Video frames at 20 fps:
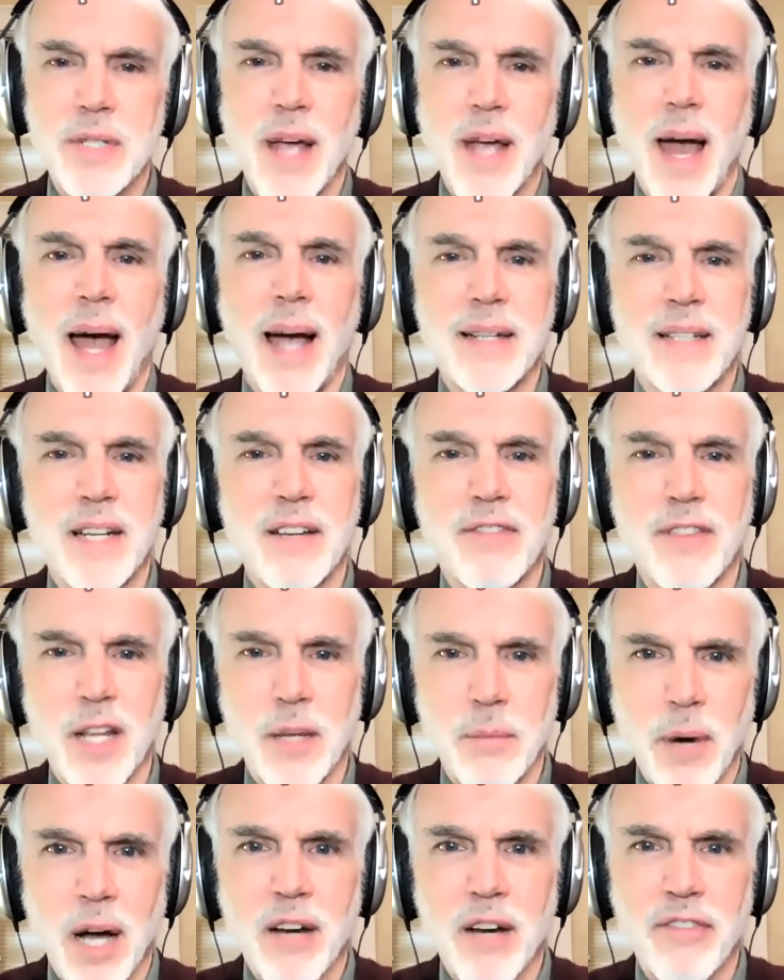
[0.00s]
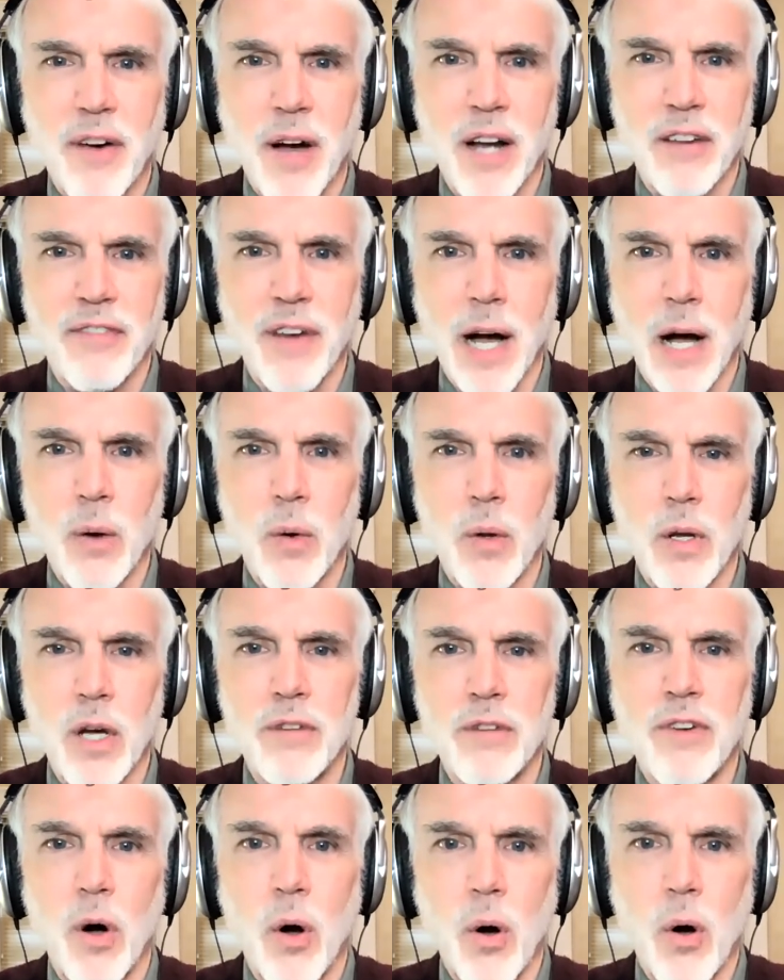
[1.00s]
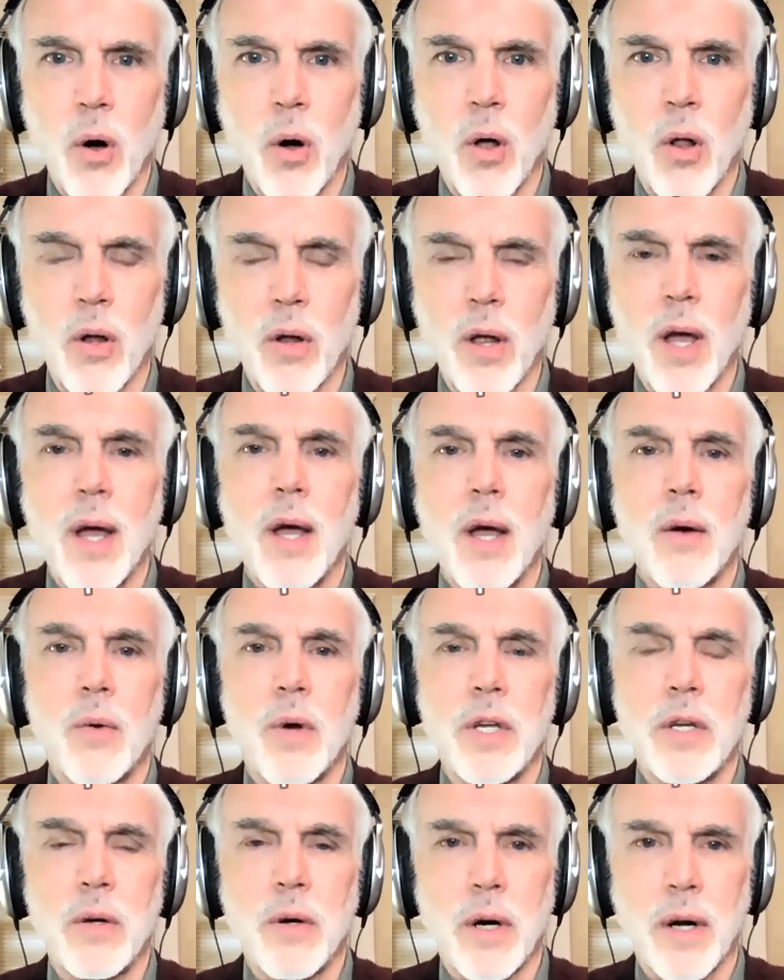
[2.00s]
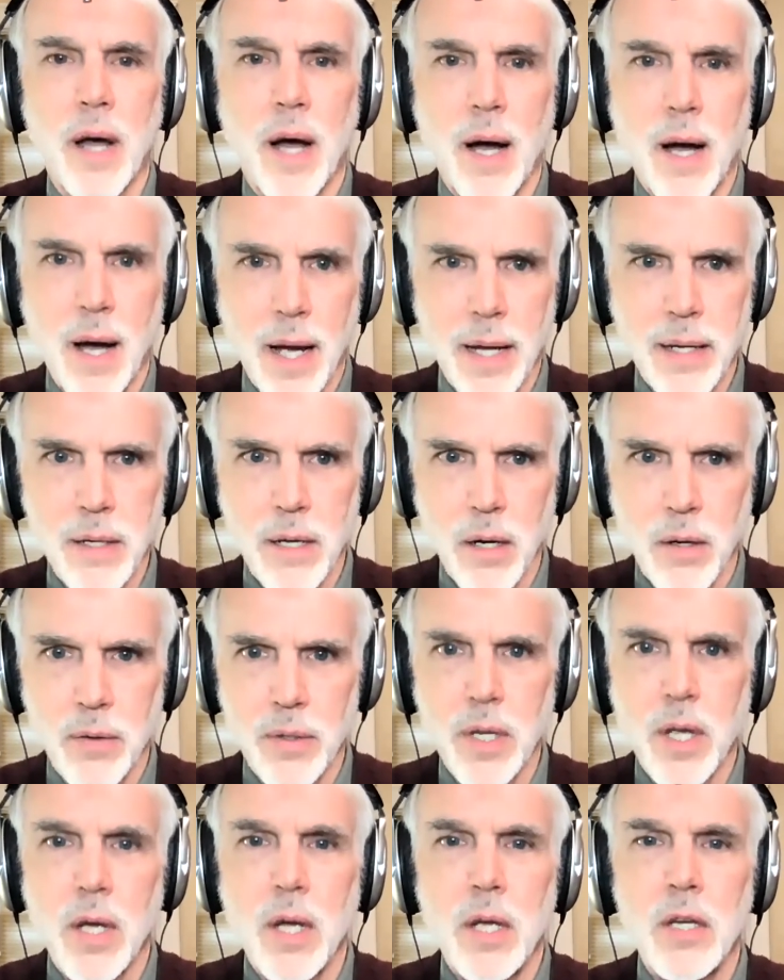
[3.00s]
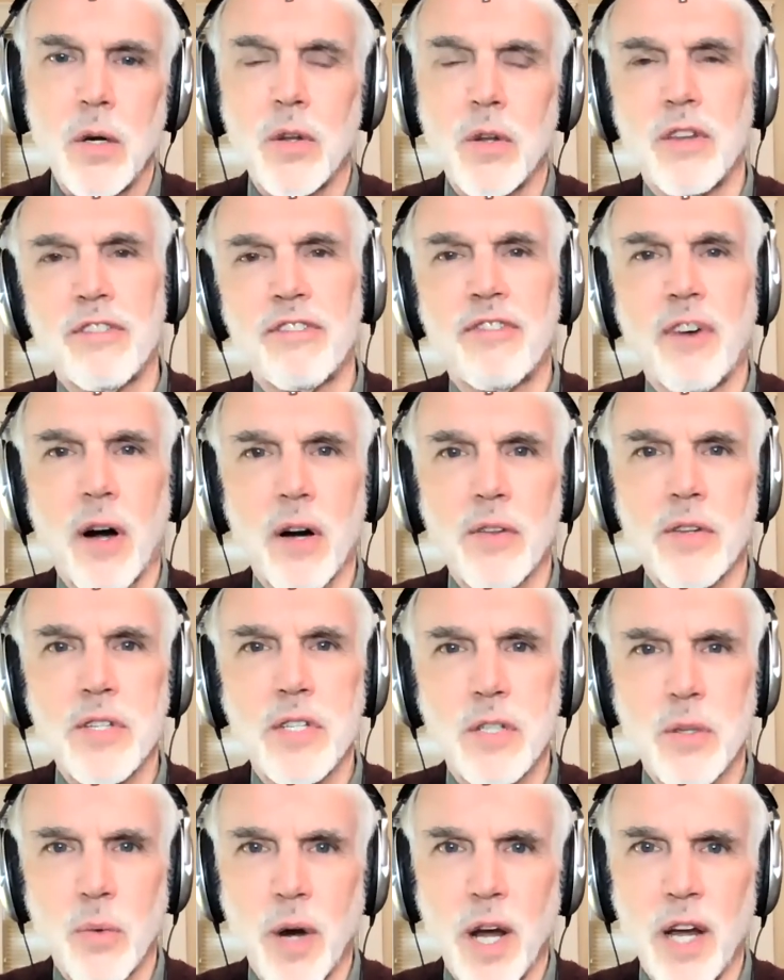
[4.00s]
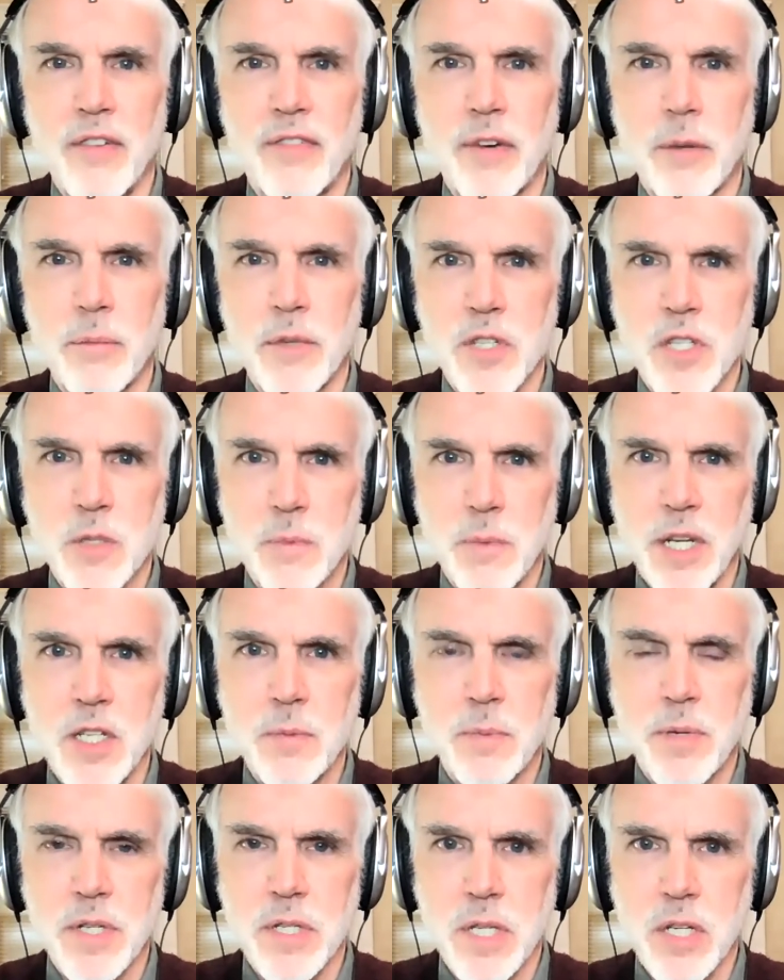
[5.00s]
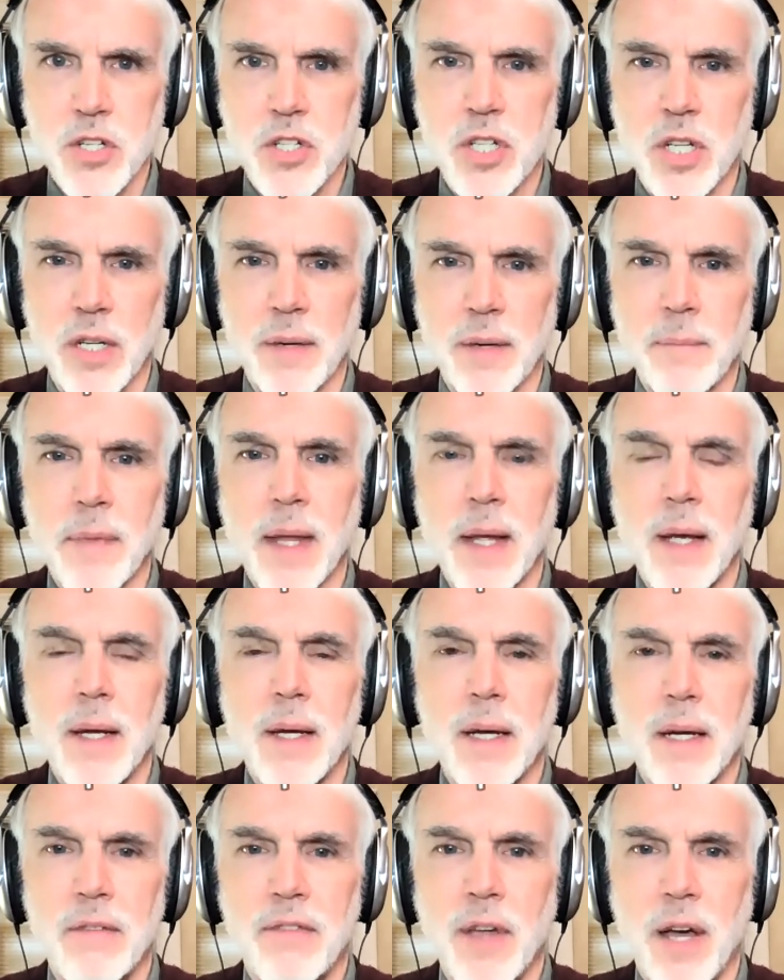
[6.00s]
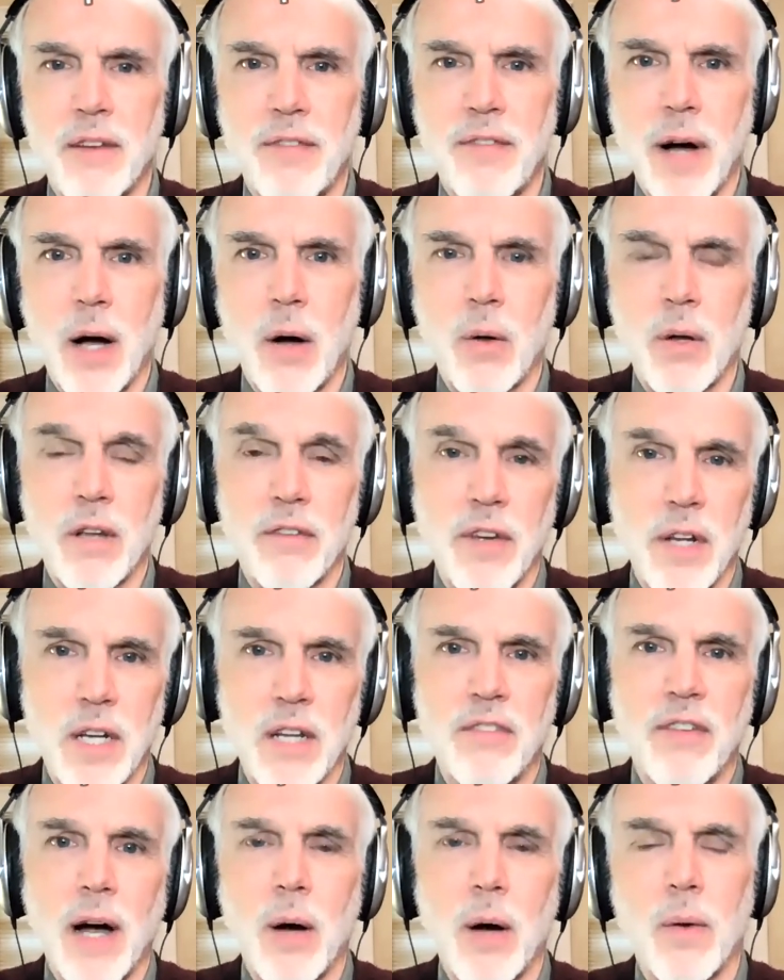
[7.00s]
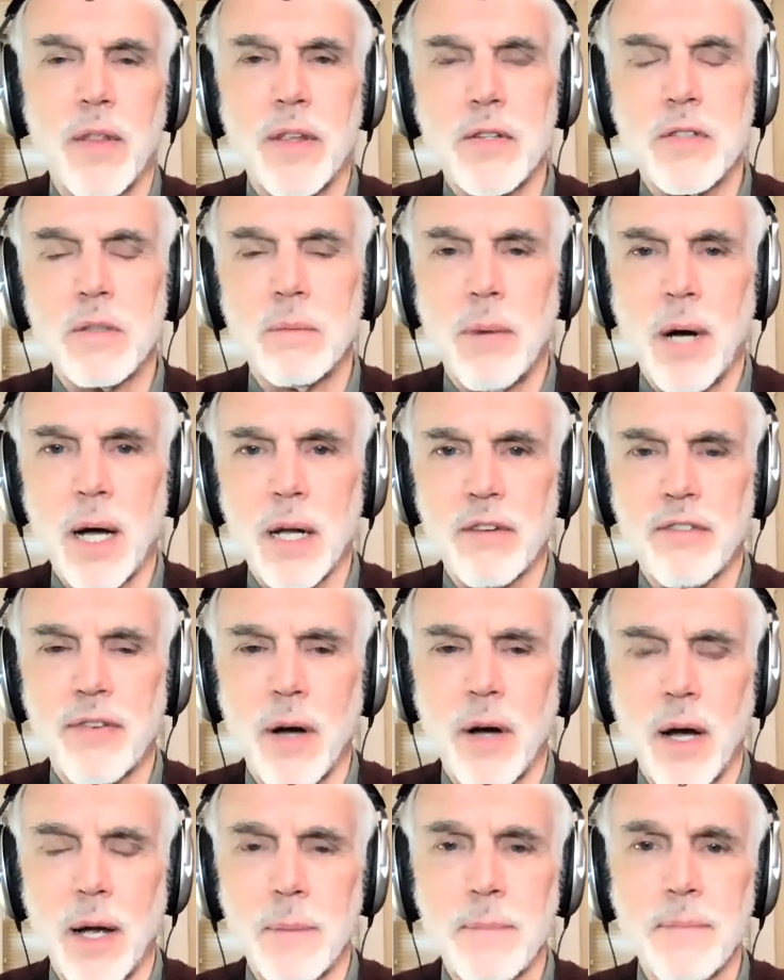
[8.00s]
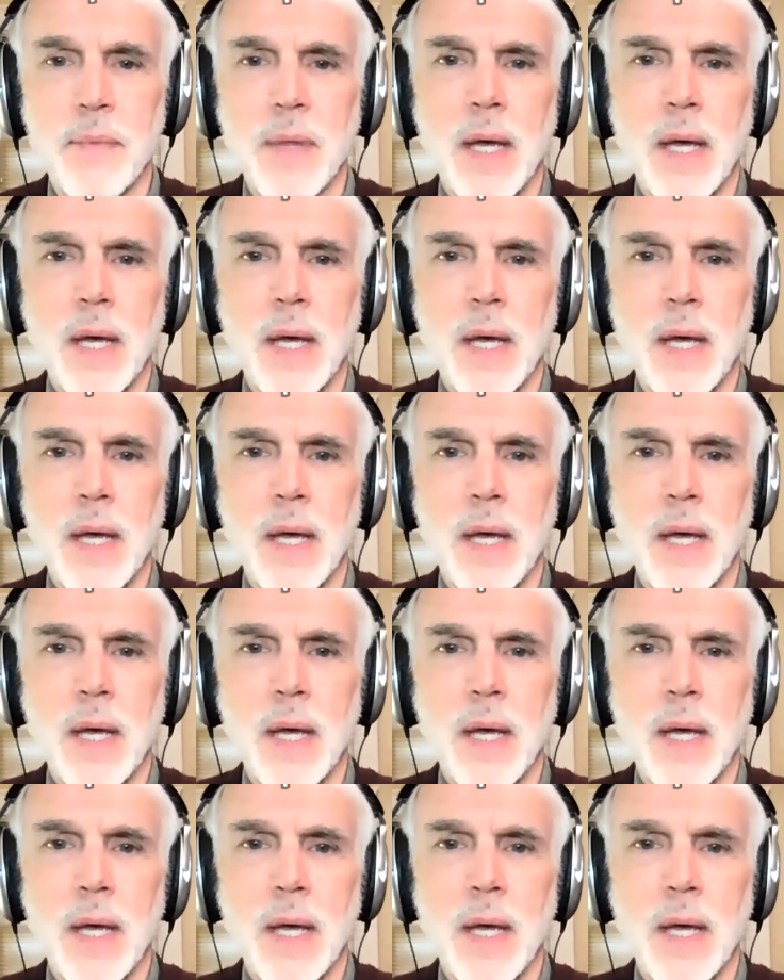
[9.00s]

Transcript: actively modified vowel of all. When you're on a high note, you're the farthest away from the speech position of that vowel, of any vowel that you modify.